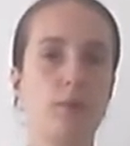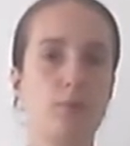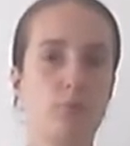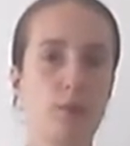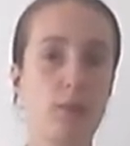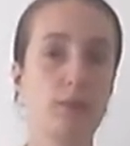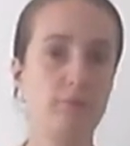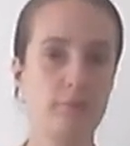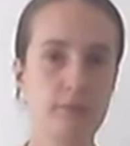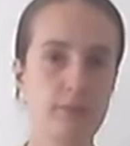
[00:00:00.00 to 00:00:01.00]
It's
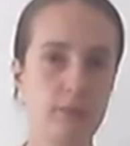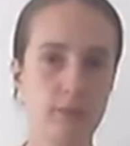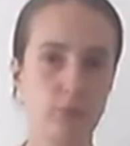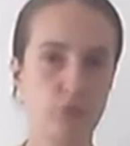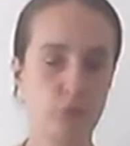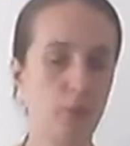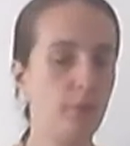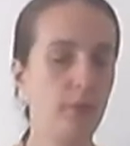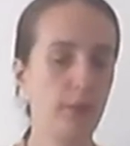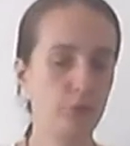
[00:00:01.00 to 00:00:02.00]
reactivating their
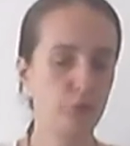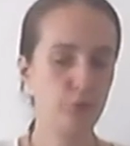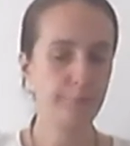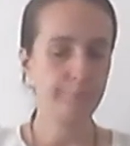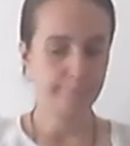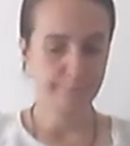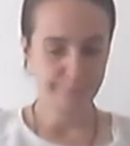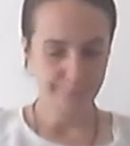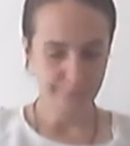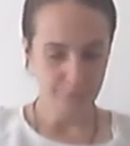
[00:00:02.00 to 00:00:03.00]
trauma, actually.
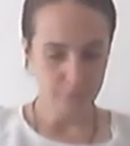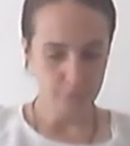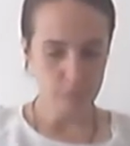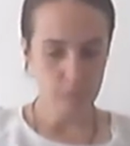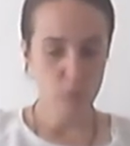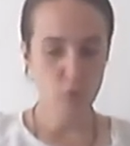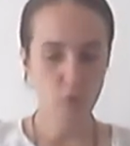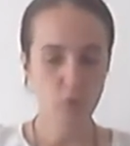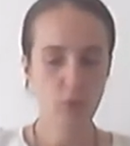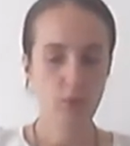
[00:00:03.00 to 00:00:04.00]

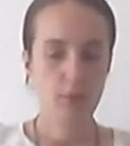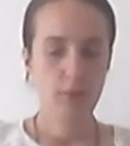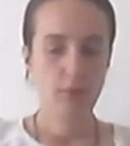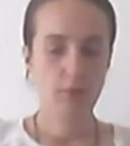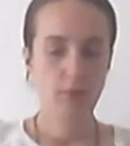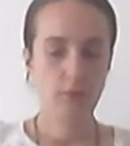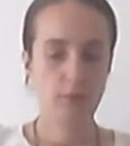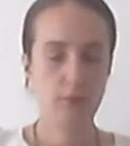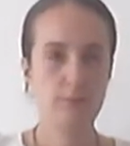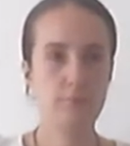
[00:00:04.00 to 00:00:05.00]
So
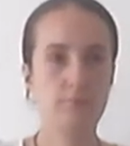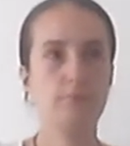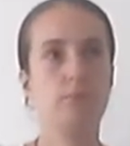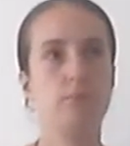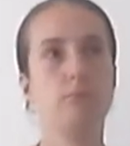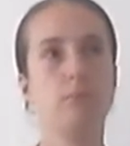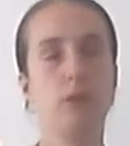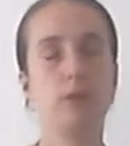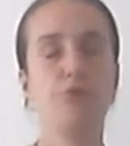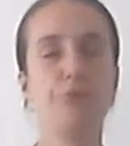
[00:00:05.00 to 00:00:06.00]
it's a
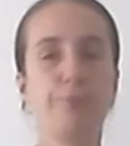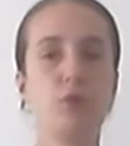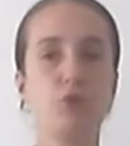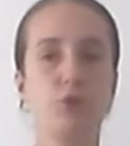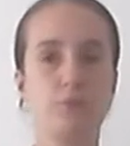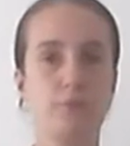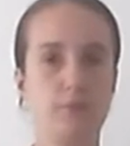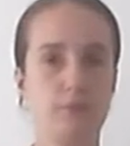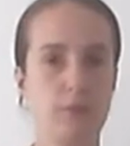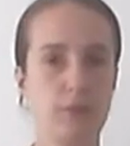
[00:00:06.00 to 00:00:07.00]
lot of patience
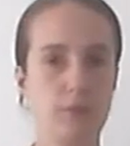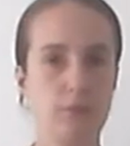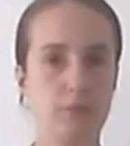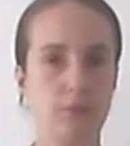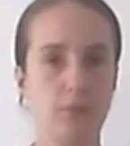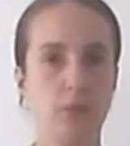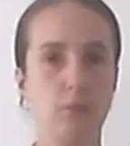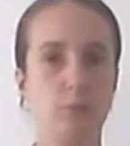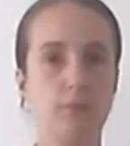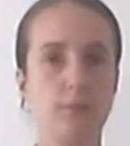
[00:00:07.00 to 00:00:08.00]
is needed
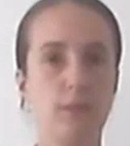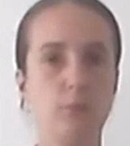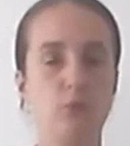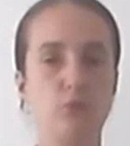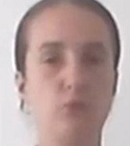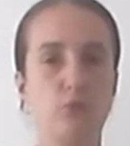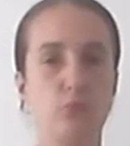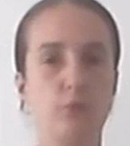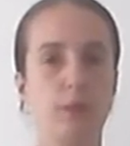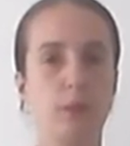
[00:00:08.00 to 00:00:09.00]
with someone
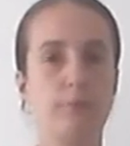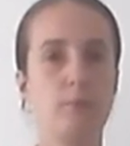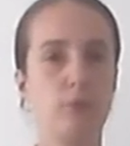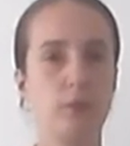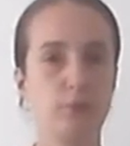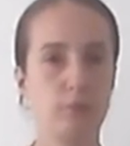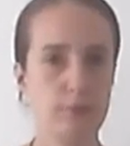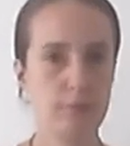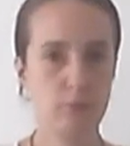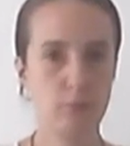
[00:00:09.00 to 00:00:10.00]
to help them
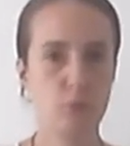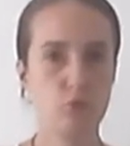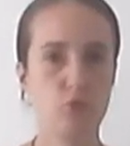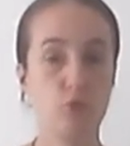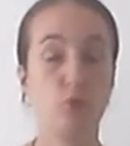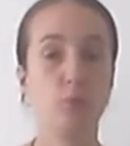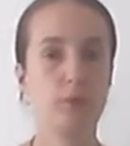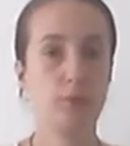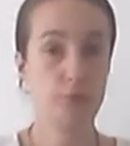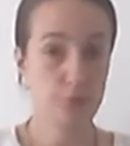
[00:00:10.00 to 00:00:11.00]
regulate their emotions, or
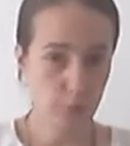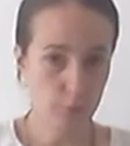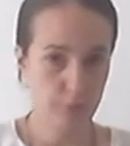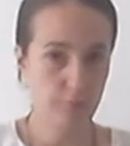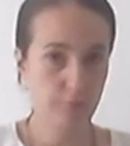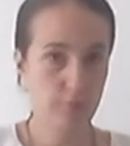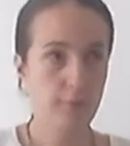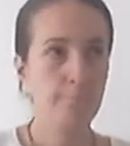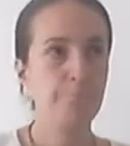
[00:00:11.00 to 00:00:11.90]
with ourselves even.